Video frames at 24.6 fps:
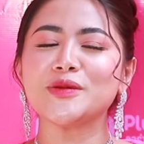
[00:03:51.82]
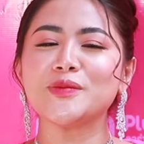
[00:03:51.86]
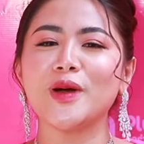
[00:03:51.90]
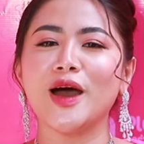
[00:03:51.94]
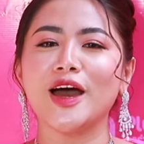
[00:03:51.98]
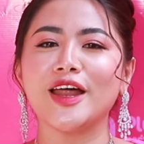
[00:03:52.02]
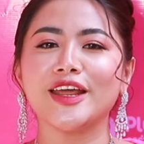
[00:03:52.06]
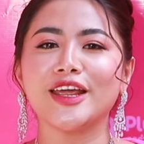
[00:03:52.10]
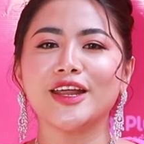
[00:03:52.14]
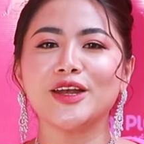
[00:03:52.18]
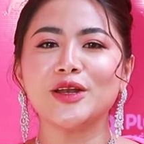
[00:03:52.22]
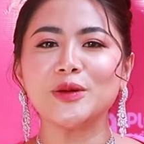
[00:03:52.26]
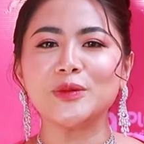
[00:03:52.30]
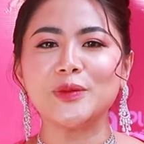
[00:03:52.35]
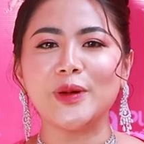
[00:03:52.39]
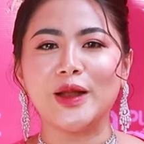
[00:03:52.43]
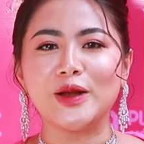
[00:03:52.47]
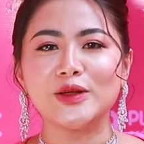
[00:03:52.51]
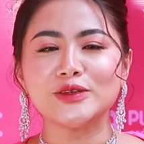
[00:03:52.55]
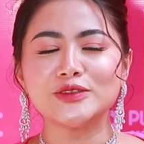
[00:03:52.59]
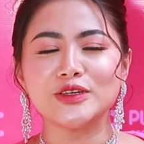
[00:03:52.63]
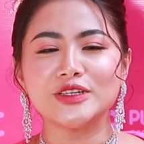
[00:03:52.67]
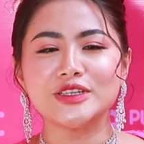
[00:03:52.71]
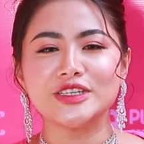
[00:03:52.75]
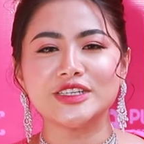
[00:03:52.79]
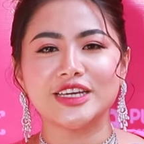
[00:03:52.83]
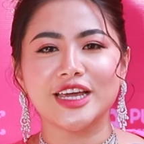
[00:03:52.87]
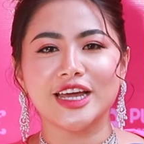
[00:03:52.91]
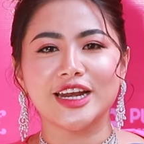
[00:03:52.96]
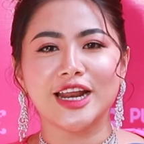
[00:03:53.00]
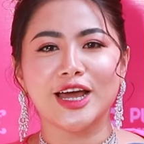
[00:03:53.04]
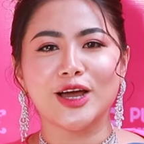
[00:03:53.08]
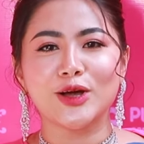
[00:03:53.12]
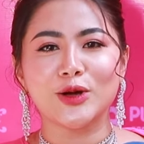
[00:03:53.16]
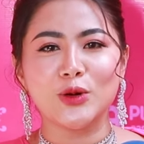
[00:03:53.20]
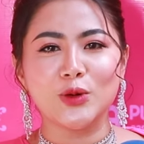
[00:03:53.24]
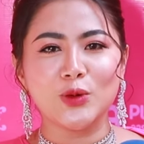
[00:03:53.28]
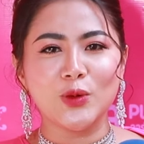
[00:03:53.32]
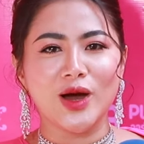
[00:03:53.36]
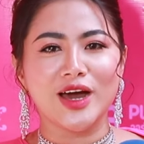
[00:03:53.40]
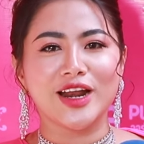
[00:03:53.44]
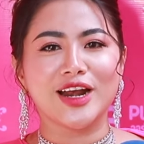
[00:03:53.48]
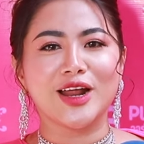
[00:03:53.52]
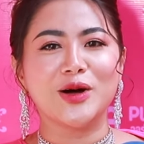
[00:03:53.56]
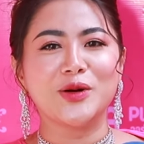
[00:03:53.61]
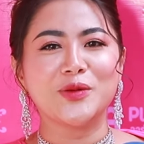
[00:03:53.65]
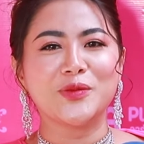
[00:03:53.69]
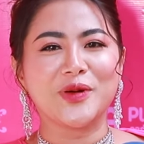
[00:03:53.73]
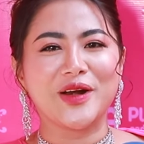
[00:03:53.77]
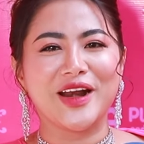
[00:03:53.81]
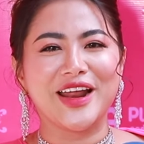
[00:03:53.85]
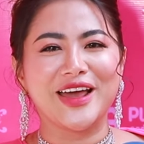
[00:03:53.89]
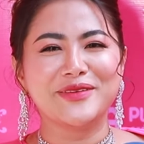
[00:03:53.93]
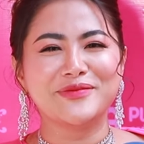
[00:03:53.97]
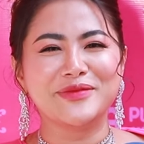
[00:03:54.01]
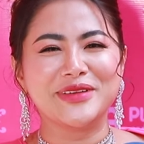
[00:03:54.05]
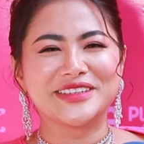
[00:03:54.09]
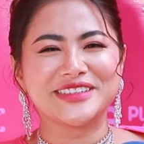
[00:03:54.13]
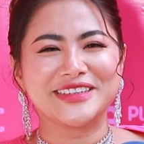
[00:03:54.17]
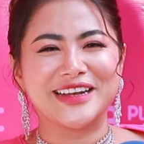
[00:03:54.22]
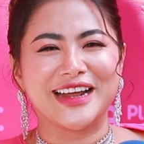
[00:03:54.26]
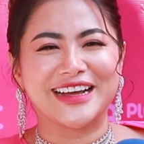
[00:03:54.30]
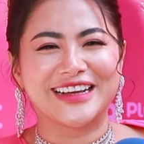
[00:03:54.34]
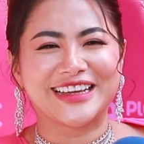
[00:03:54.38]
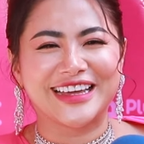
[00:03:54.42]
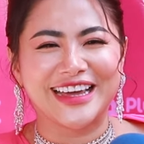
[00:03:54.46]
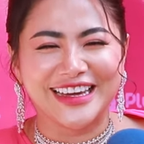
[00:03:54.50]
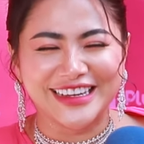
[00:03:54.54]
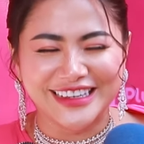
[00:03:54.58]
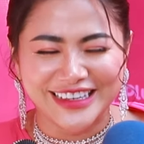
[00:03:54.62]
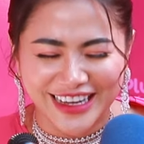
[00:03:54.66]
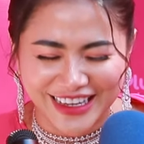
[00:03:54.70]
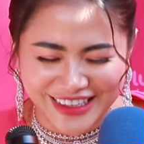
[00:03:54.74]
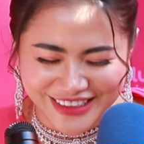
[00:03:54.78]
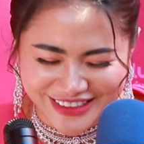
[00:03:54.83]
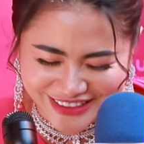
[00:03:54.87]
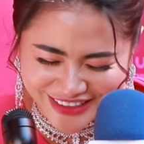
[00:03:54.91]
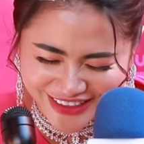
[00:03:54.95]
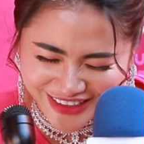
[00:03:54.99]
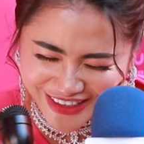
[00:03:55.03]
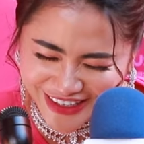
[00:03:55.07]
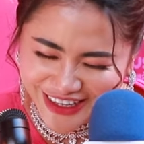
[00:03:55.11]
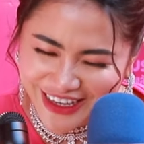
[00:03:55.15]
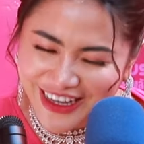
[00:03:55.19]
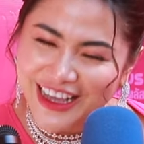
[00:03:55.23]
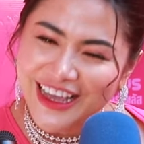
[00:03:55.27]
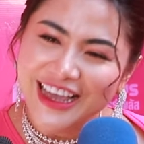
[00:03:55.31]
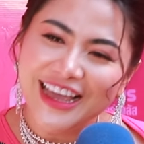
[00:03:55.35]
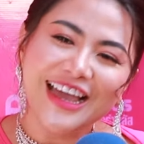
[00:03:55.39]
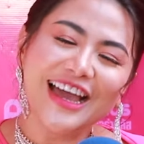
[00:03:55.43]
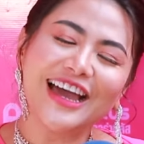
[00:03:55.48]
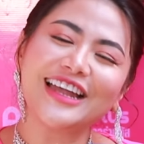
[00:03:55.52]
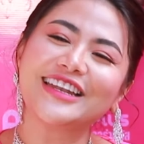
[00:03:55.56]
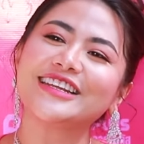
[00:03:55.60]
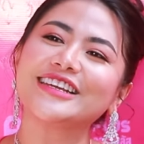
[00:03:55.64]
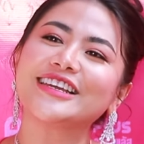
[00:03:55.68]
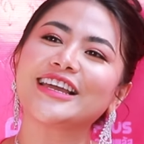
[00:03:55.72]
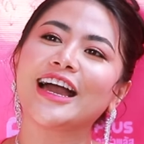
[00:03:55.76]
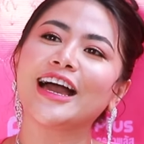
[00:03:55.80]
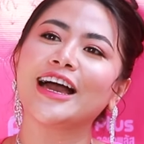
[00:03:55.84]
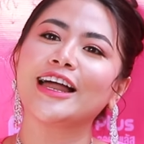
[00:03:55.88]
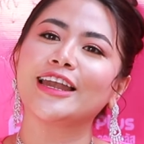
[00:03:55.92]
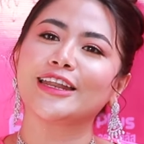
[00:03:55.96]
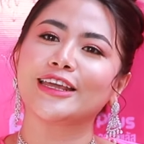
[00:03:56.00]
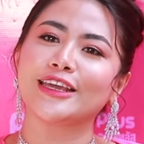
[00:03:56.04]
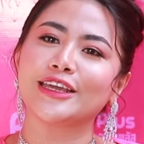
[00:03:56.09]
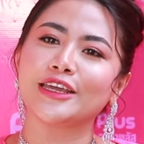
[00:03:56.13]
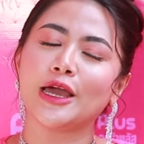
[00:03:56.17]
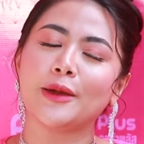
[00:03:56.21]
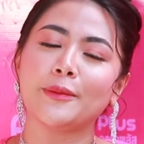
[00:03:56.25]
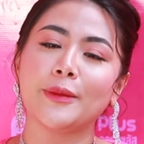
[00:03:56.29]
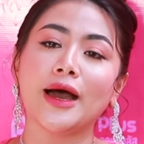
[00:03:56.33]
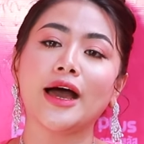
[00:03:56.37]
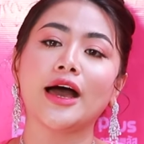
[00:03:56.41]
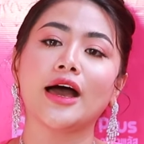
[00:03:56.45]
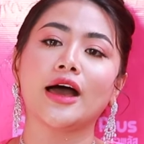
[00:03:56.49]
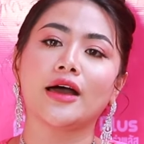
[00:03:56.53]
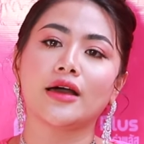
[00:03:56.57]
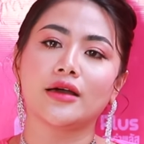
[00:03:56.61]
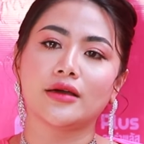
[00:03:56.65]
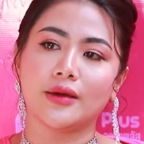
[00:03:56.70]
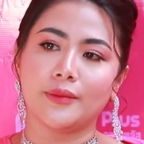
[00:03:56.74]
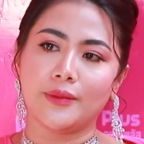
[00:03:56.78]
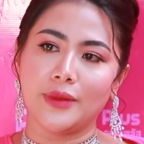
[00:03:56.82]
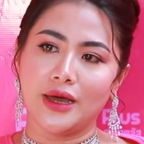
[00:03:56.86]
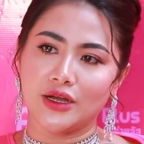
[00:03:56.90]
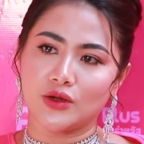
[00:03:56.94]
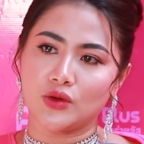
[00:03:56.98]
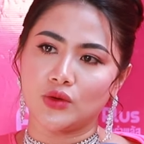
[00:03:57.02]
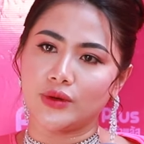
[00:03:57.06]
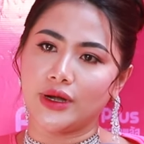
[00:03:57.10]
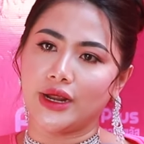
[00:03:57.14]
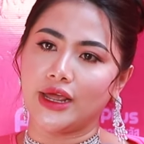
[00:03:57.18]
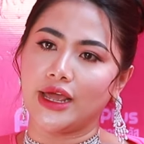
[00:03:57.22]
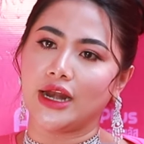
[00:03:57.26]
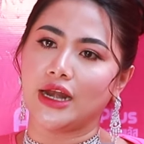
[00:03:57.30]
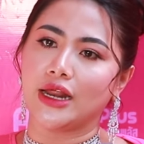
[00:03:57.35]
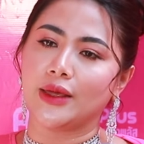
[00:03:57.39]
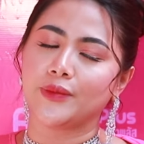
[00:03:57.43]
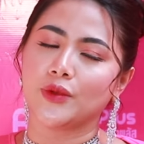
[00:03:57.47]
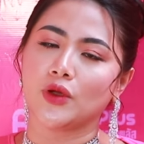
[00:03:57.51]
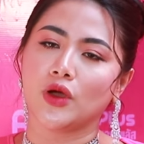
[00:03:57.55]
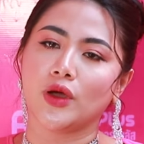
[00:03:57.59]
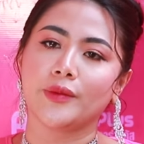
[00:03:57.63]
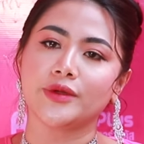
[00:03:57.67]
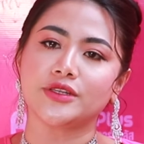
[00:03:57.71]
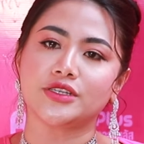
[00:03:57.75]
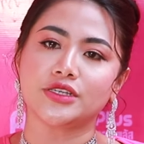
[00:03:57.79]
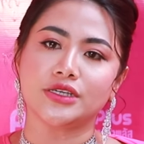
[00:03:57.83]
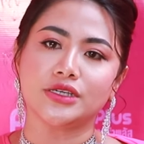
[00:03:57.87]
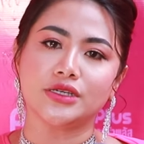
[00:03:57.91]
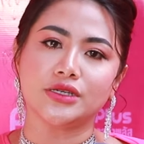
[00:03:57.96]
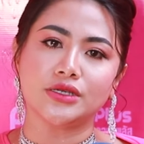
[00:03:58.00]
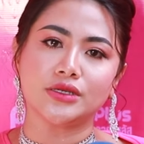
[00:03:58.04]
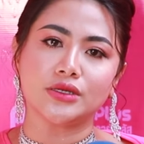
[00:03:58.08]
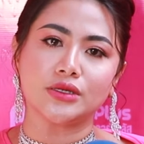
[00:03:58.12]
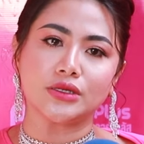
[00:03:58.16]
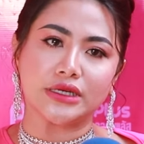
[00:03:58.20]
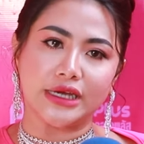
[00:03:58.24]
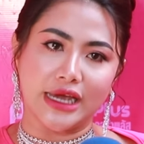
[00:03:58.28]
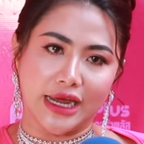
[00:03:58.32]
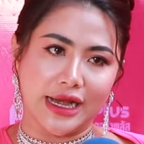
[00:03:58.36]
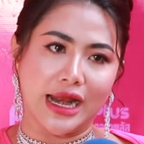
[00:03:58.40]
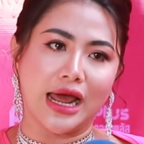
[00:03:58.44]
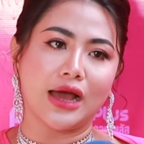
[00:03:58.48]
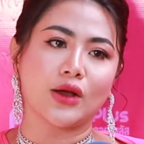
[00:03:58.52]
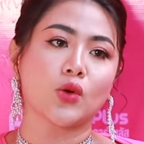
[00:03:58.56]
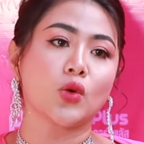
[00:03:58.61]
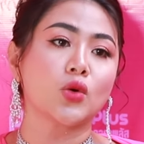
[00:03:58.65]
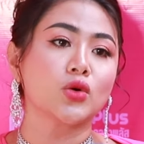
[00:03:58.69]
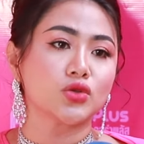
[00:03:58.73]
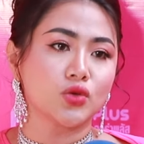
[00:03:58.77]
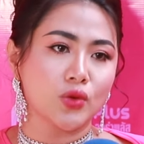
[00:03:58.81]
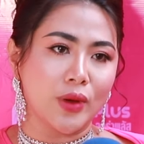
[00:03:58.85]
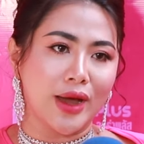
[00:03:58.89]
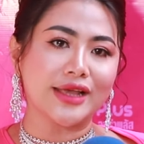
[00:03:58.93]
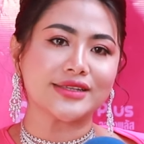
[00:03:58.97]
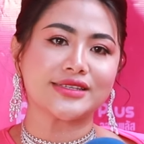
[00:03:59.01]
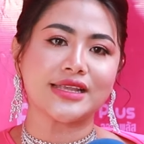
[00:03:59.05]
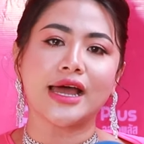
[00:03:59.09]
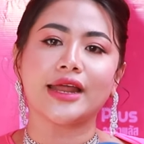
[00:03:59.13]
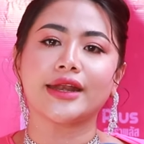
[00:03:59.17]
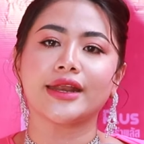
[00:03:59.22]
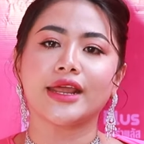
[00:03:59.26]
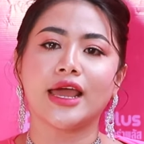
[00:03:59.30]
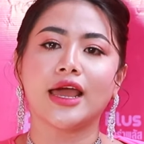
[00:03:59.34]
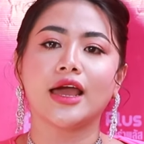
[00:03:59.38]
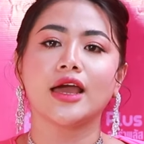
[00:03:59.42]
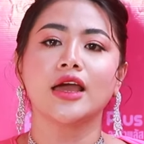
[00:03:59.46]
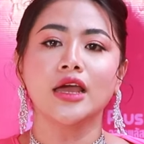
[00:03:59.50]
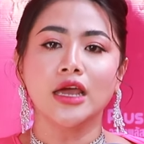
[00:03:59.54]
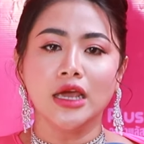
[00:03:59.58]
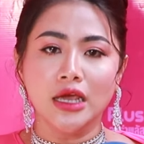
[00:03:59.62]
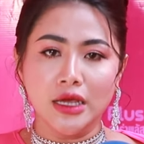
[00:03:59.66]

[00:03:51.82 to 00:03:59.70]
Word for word: Hello, Baros, the Dicana go, what our brand is dark. Digale, Ama, Makura, let your G can I go to Asaria,